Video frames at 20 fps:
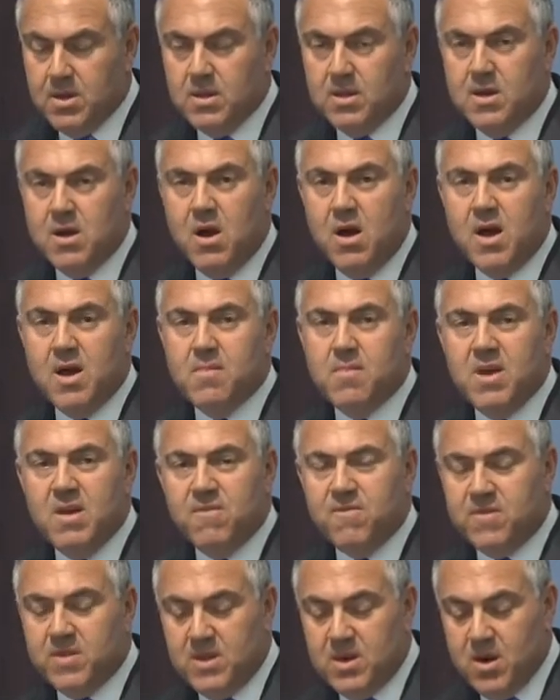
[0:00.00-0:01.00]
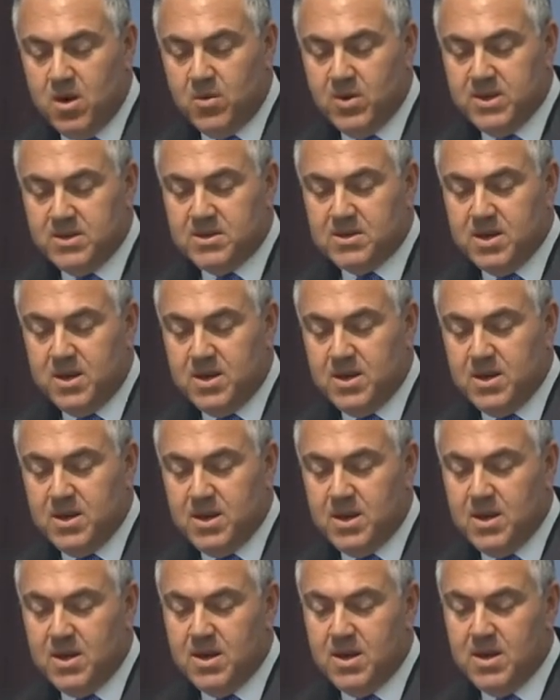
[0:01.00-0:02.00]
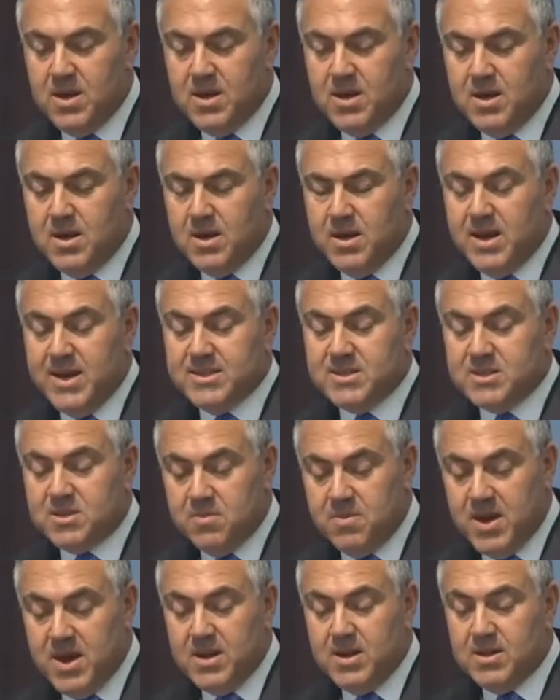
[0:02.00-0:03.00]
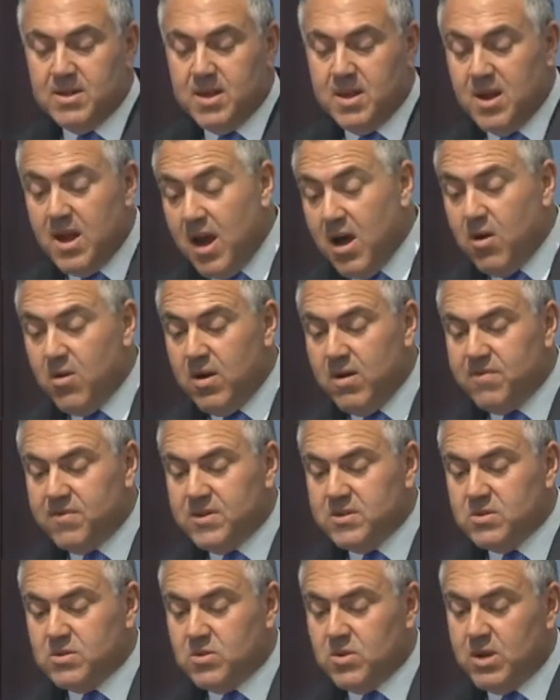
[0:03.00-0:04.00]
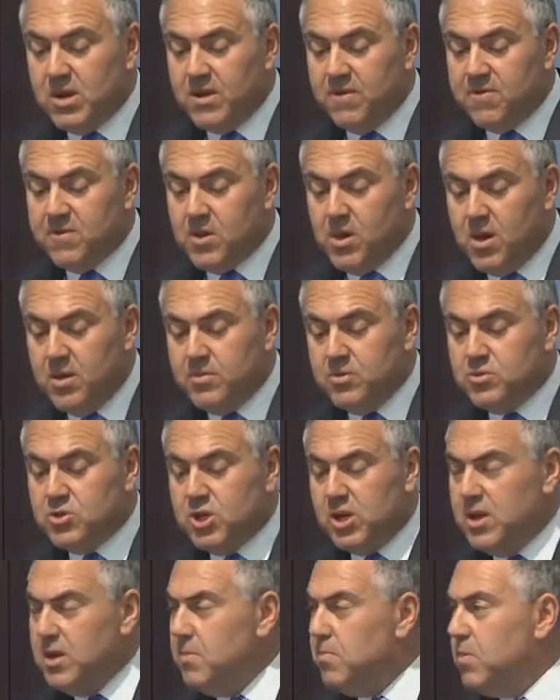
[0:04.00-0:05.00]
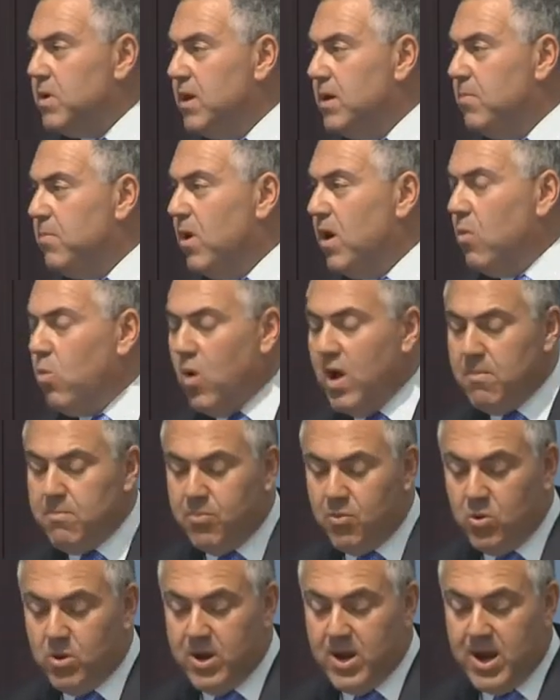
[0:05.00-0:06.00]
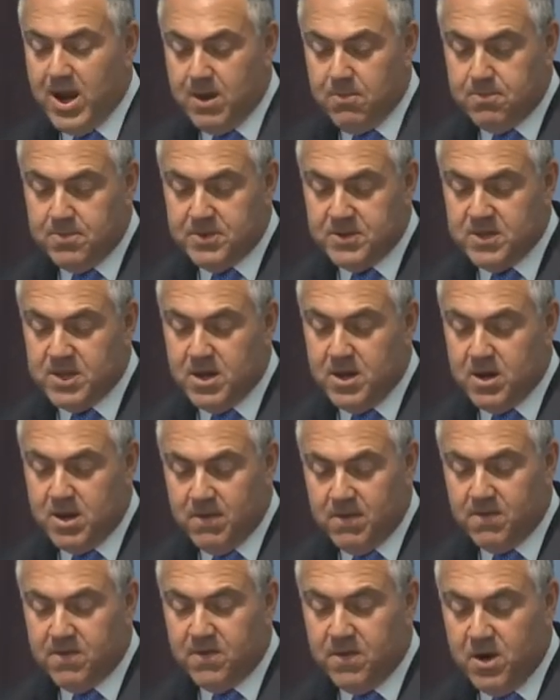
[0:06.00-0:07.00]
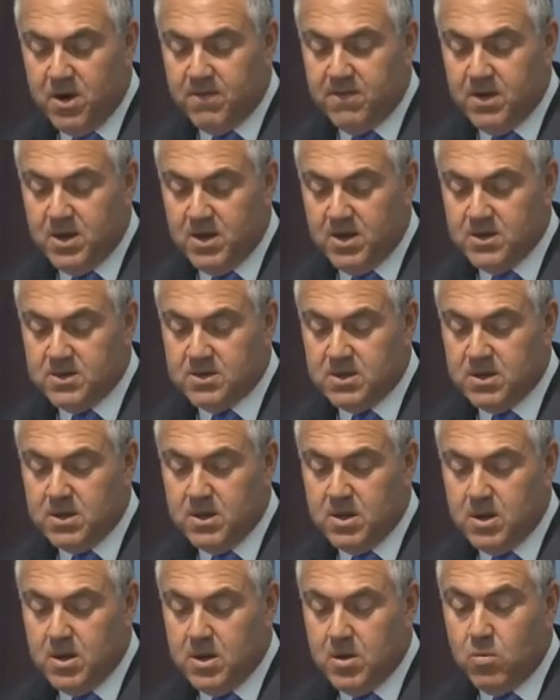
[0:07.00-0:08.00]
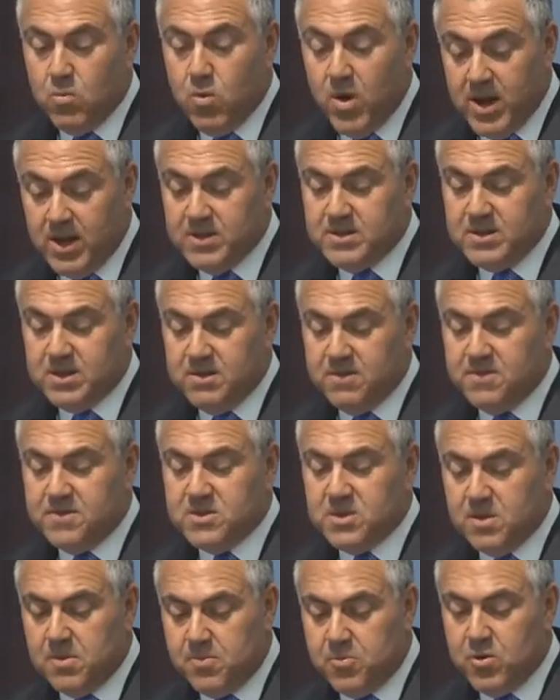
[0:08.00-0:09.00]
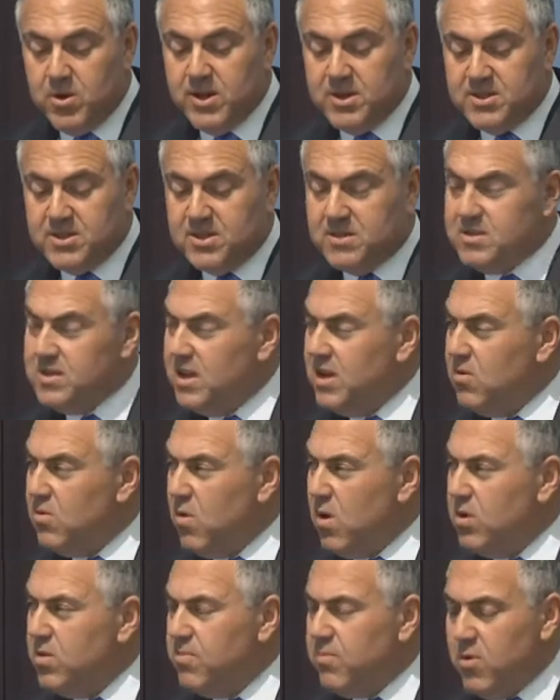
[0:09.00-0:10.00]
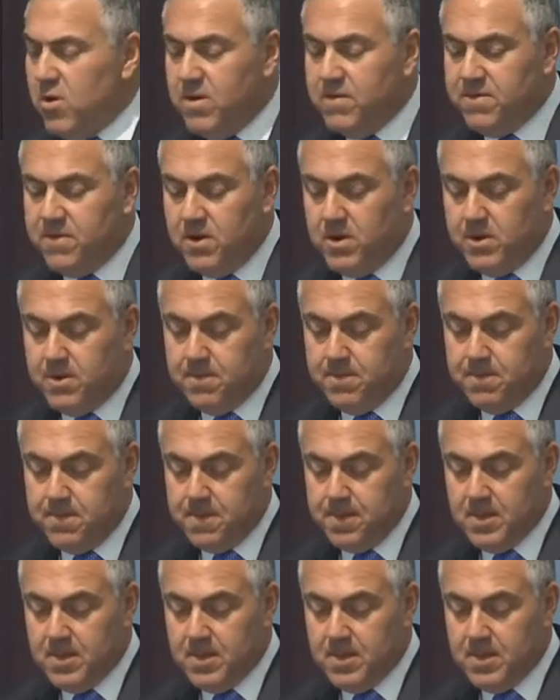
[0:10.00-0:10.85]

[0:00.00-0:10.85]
the IMF and the OECD estimated that our efforts could lift global GDP by 1.8% over five years, relative to the pre existing growth profile.